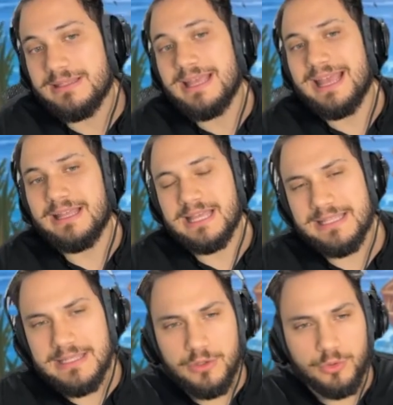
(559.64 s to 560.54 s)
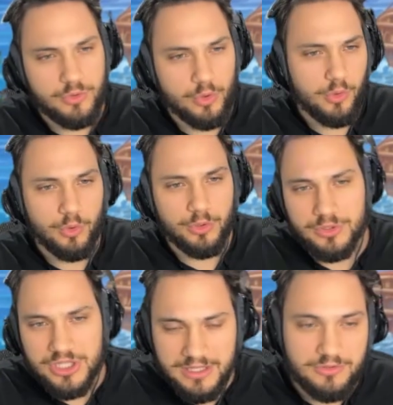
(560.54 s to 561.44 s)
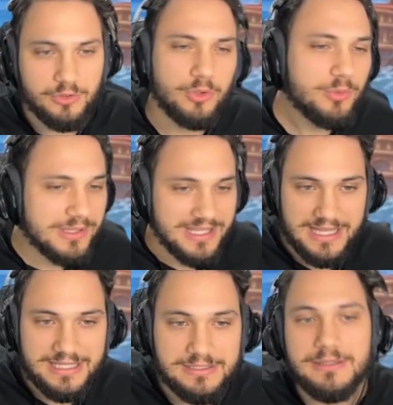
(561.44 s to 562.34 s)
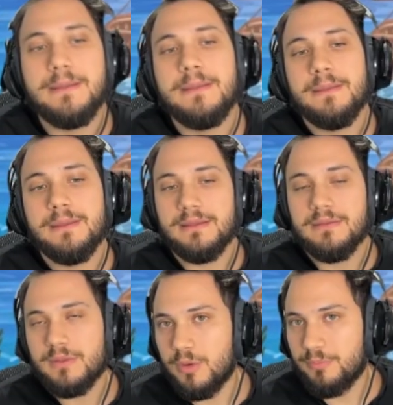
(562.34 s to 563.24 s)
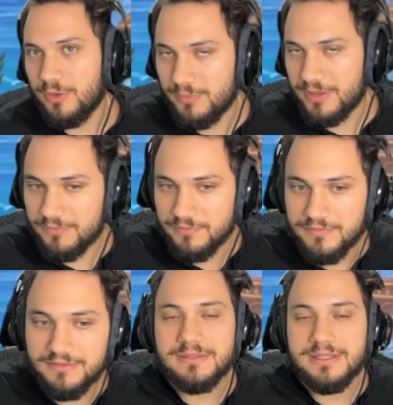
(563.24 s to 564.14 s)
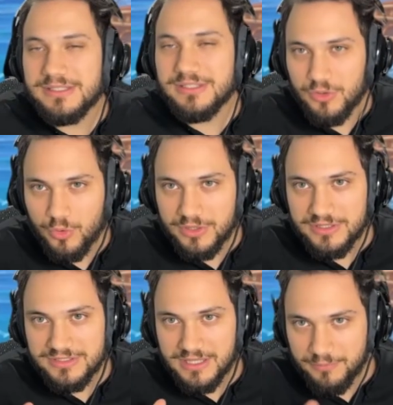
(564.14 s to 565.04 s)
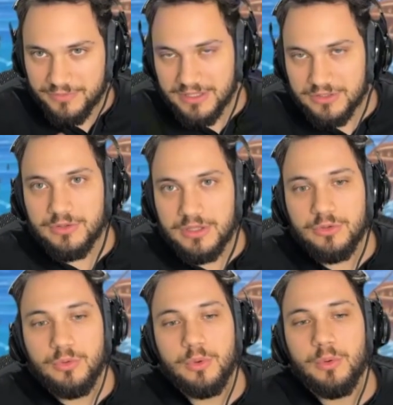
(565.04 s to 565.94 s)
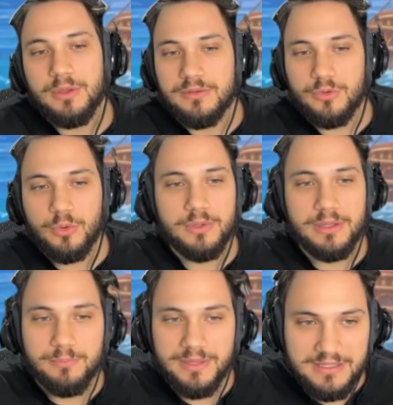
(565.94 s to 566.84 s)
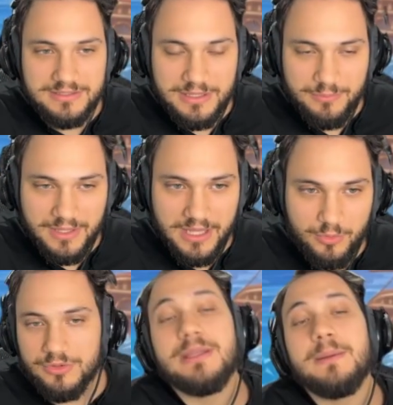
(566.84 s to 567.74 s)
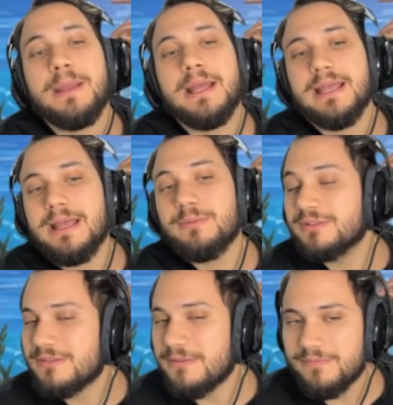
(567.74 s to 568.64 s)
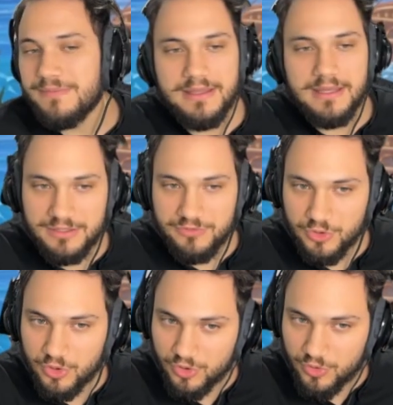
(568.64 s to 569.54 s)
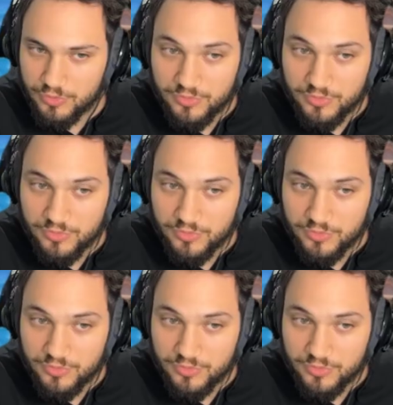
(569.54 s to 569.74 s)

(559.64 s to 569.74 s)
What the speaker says: select classic control, auto chase, don't know what that is. No problem. This is only something you need to know if you already play Tibia or similar games. And if you don't know,